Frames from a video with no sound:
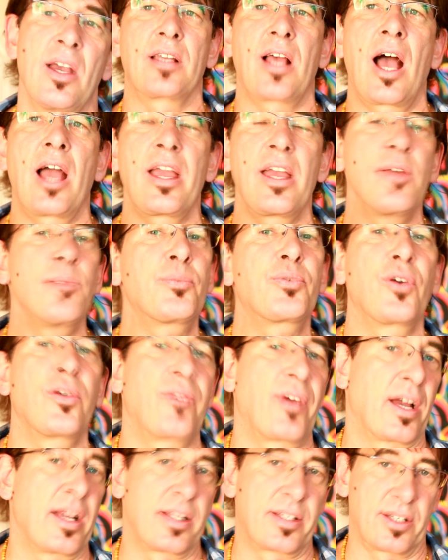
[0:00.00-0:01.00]
I
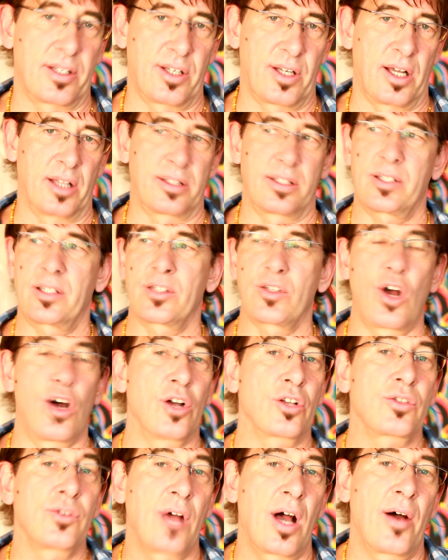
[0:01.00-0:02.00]
improvise a lot. This is
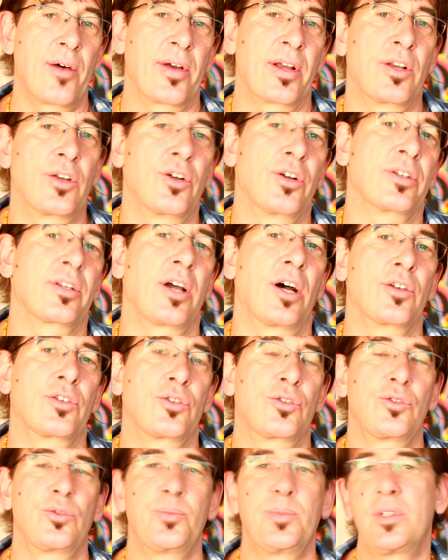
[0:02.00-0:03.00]
also how I learned how
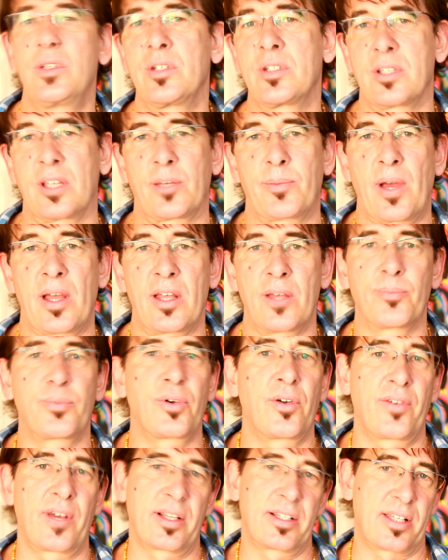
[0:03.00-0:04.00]
to do music, by
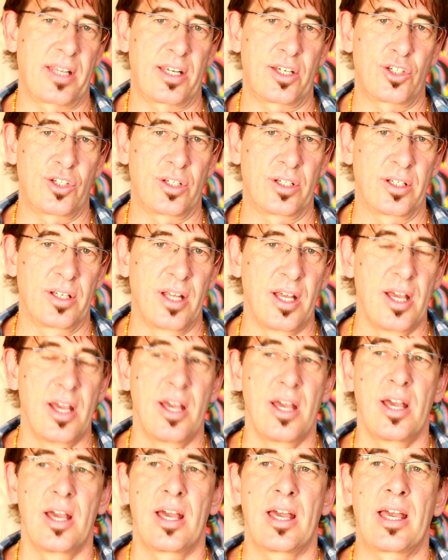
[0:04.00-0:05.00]
improvisation.
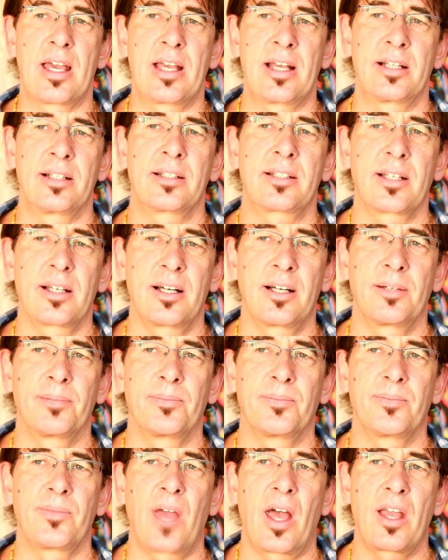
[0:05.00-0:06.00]
And
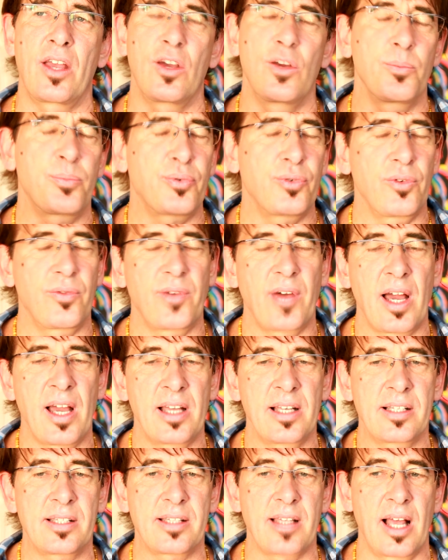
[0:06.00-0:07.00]
I
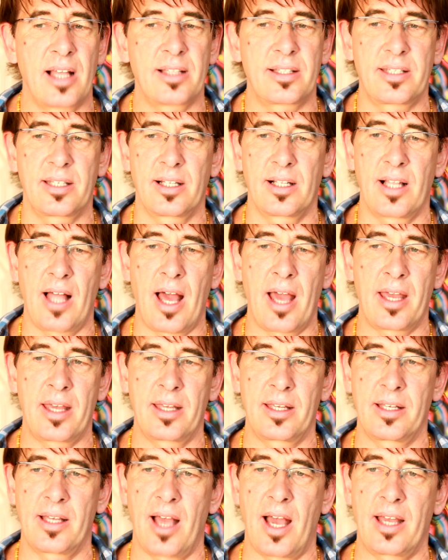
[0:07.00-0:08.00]
improvise until
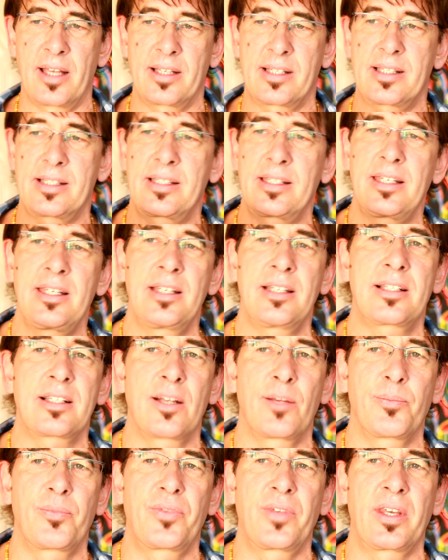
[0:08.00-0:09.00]
I see
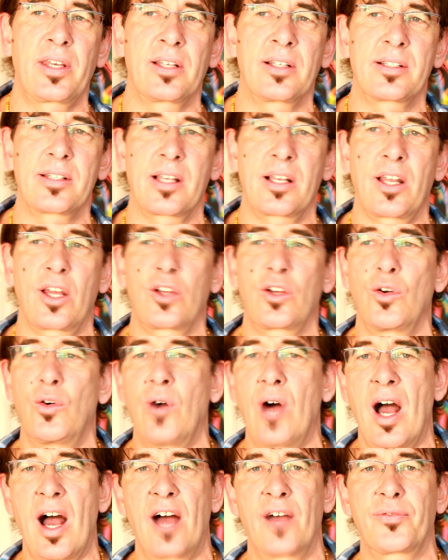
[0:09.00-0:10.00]
some things that I
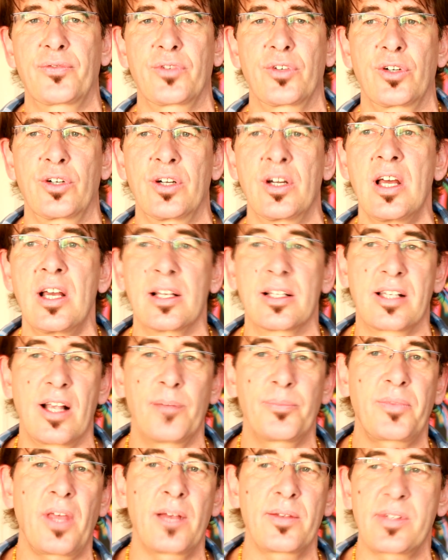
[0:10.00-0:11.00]
go after.
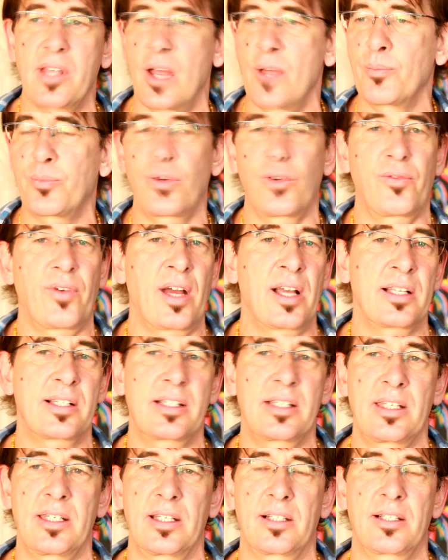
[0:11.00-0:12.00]
Sometimes I
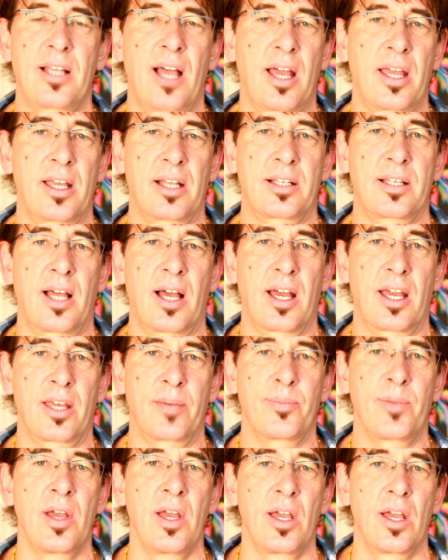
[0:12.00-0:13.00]
improvise the entire
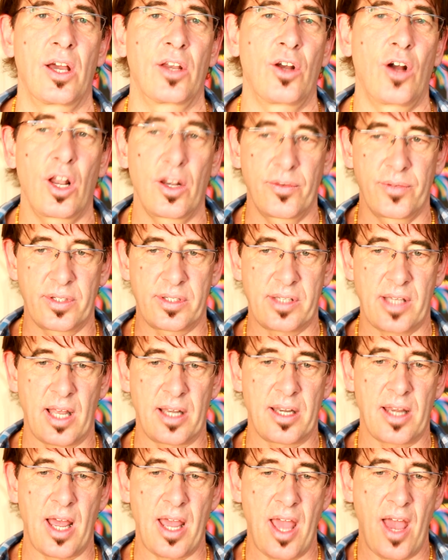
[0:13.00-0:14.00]
time, and all of a sudden I